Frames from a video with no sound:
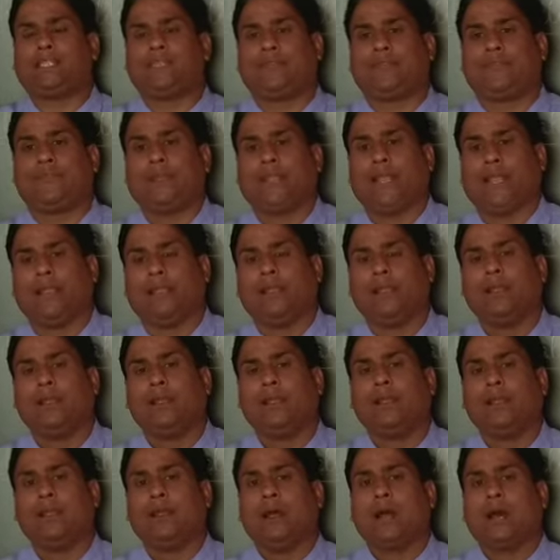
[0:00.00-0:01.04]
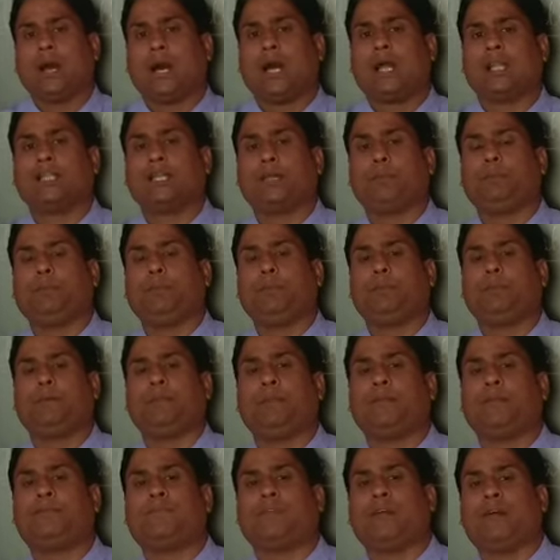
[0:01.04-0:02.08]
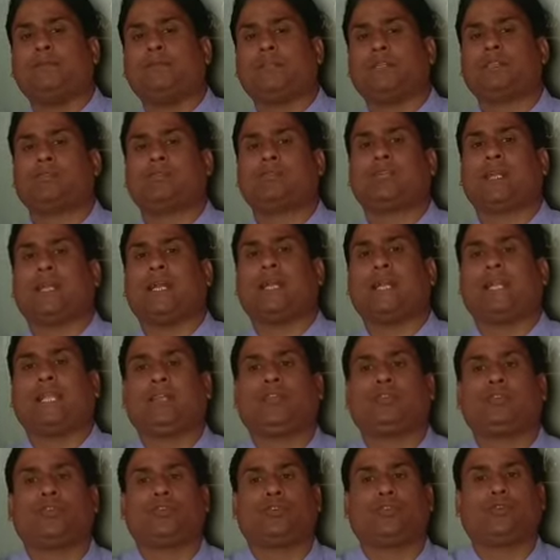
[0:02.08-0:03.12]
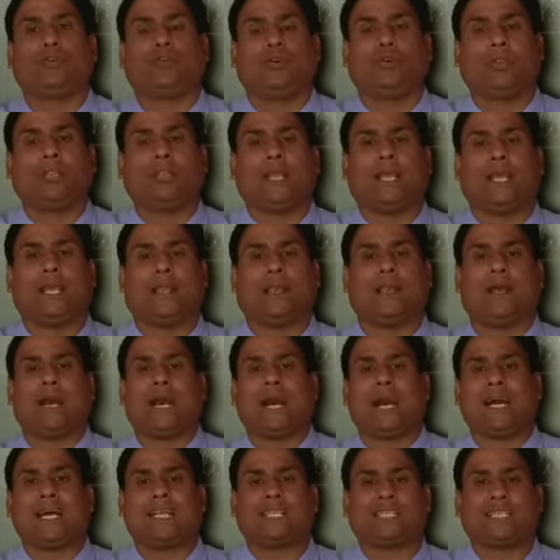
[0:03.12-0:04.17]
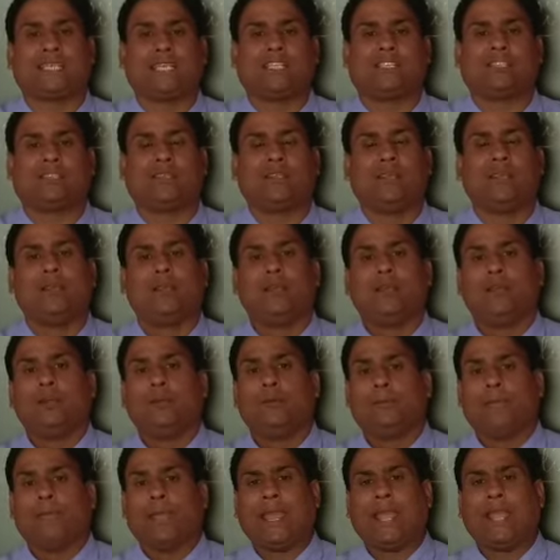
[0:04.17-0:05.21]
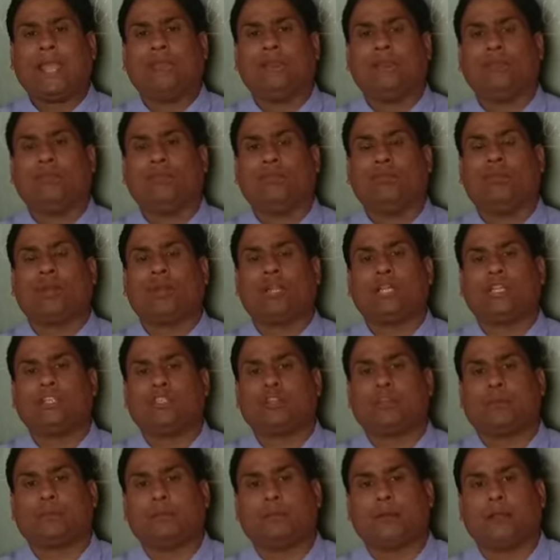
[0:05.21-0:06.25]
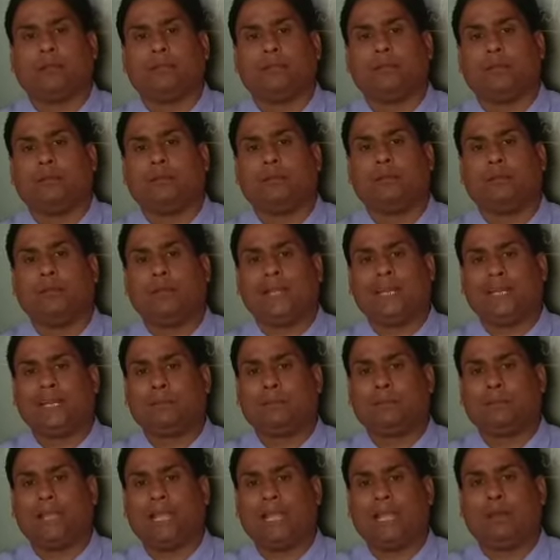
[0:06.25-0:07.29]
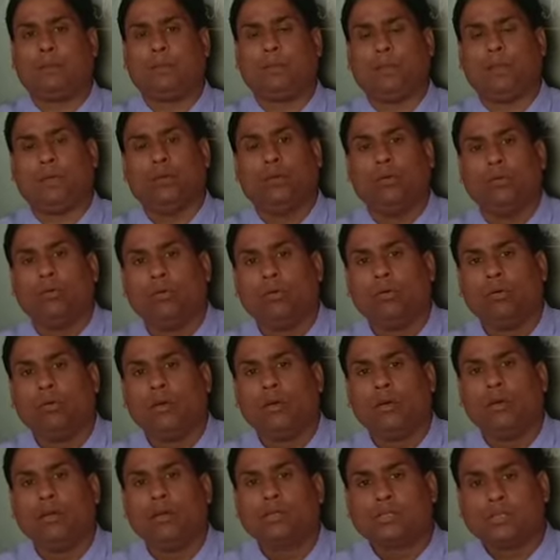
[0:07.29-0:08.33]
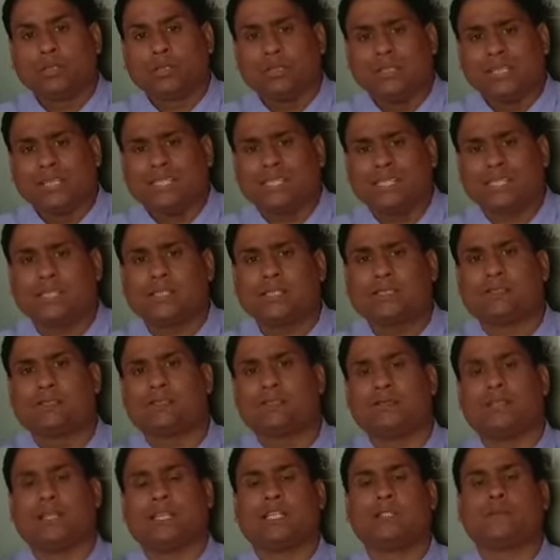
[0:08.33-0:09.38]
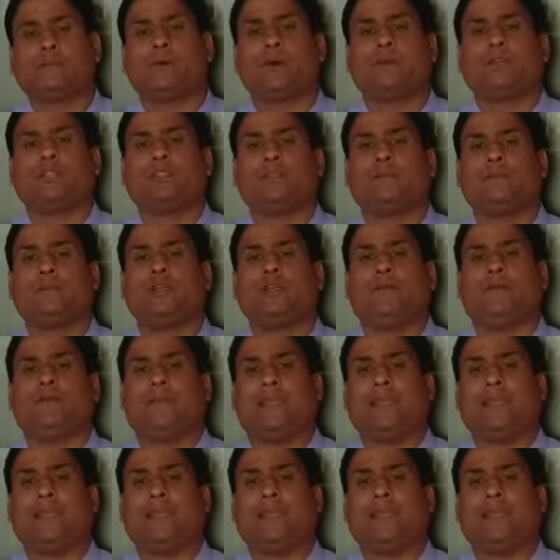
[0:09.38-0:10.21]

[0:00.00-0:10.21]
suffering, other people from the society should go there, ask his pain, what is your problem, let me help you. So this is the responsibility of